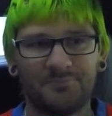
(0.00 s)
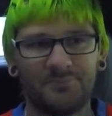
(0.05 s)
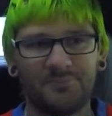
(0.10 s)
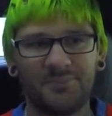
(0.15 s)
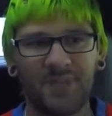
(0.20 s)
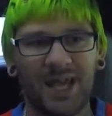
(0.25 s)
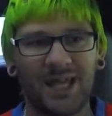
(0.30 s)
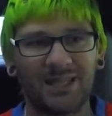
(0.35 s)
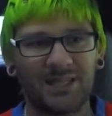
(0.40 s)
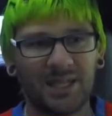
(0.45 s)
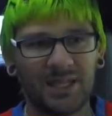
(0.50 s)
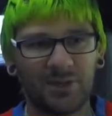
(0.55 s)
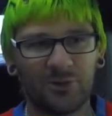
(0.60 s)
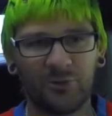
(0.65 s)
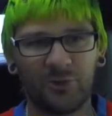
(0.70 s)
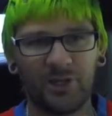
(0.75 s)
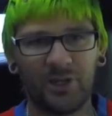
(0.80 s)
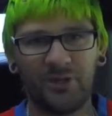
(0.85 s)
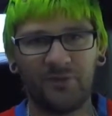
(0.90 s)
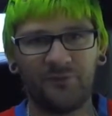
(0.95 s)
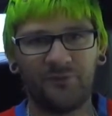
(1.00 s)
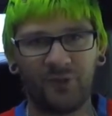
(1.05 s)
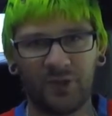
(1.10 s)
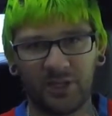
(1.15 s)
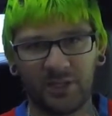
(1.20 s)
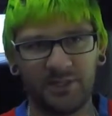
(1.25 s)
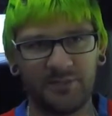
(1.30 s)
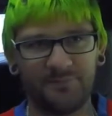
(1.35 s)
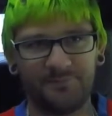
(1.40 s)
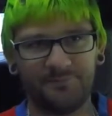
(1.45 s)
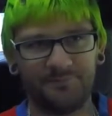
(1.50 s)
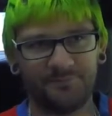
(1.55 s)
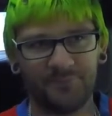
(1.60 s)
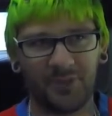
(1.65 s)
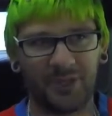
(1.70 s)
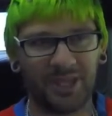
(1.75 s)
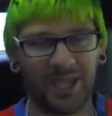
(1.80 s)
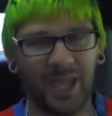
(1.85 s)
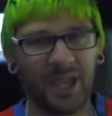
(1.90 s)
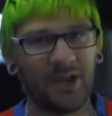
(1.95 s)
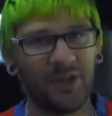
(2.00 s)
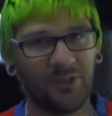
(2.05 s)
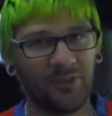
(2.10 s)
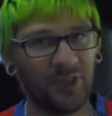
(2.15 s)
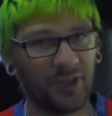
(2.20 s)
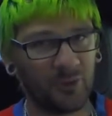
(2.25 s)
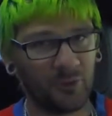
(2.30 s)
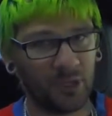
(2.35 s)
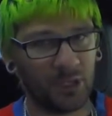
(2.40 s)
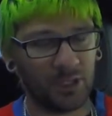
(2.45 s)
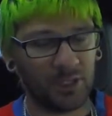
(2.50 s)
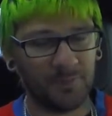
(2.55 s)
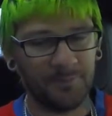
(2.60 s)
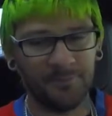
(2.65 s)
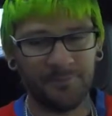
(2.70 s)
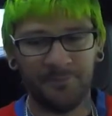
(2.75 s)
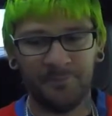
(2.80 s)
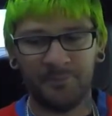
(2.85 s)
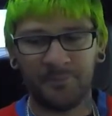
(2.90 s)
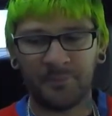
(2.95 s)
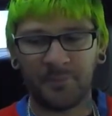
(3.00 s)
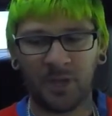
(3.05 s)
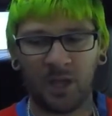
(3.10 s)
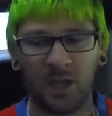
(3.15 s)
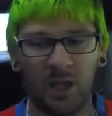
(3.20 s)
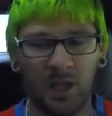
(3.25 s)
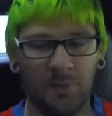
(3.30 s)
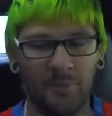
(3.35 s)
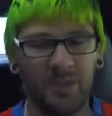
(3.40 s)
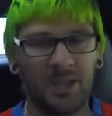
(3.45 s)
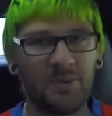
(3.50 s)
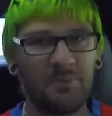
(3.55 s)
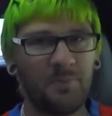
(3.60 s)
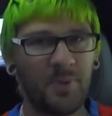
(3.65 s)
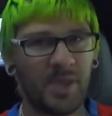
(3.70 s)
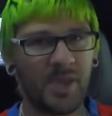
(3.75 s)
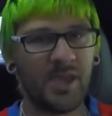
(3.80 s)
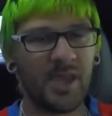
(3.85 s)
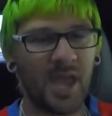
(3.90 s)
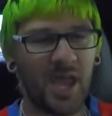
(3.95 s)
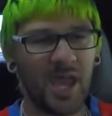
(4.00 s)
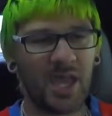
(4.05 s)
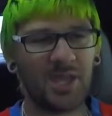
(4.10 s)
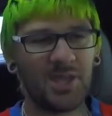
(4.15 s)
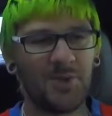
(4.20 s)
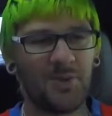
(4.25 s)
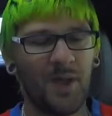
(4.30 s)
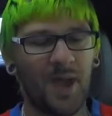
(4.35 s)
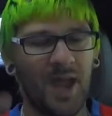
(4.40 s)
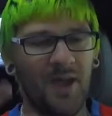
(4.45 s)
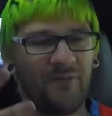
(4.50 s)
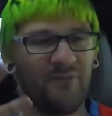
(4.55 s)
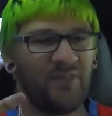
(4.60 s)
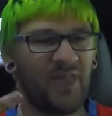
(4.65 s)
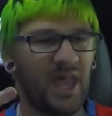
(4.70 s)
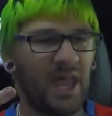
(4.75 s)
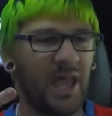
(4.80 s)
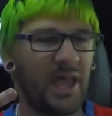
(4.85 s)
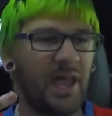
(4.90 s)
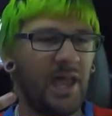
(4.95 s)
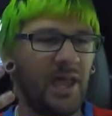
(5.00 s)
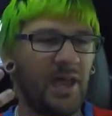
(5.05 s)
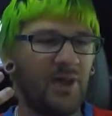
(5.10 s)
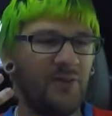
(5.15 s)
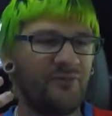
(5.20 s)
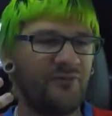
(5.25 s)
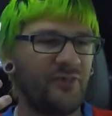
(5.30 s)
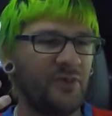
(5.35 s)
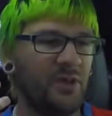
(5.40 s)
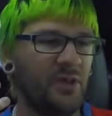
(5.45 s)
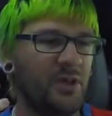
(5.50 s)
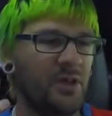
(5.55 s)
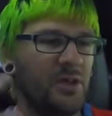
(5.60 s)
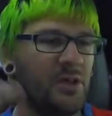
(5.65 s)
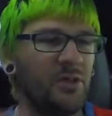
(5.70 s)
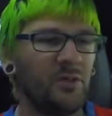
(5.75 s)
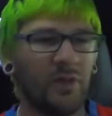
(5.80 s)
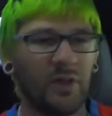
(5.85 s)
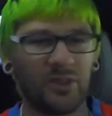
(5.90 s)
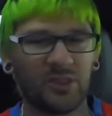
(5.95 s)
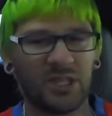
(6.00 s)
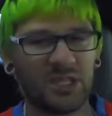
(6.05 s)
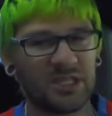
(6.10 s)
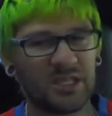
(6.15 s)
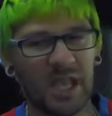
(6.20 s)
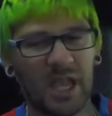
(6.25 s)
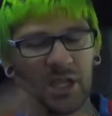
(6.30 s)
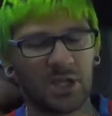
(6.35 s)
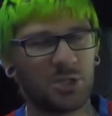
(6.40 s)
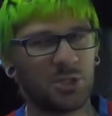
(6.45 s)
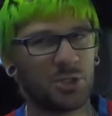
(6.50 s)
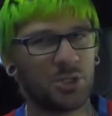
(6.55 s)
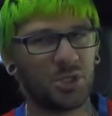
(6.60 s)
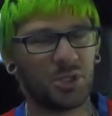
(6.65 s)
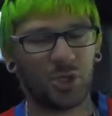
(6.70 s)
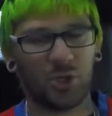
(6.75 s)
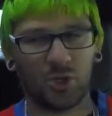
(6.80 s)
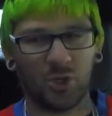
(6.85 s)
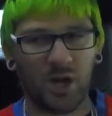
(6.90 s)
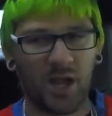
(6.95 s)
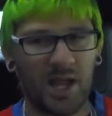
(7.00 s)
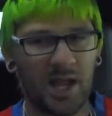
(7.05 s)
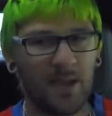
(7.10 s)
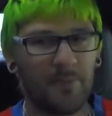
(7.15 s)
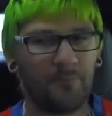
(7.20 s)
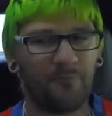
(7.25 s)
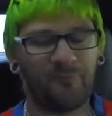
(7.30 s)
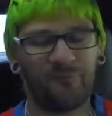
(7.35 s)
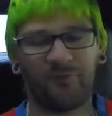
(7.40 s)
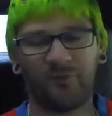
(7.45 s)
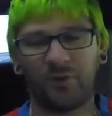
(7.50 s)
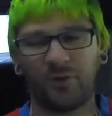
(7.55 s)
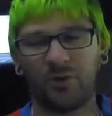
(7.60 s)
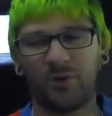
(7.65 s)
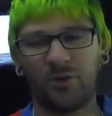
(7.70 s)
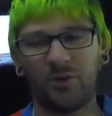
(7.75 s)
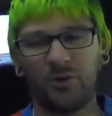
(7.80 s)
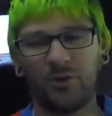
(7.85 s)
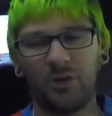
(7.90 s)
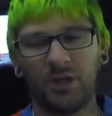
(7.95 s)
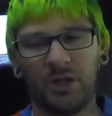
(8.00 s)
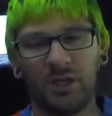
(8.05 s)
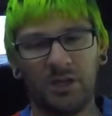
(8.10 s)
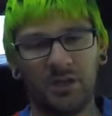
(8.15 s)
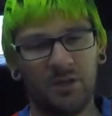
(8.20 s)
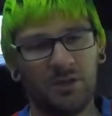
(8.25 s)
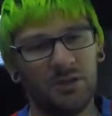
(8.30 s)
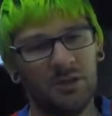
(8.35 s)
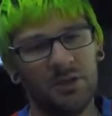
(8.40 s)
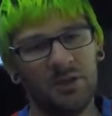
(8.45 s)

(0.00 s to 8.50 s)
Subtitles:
not that great of fucking, like, anything, really. In PA, you have to have, like, this extra crap for,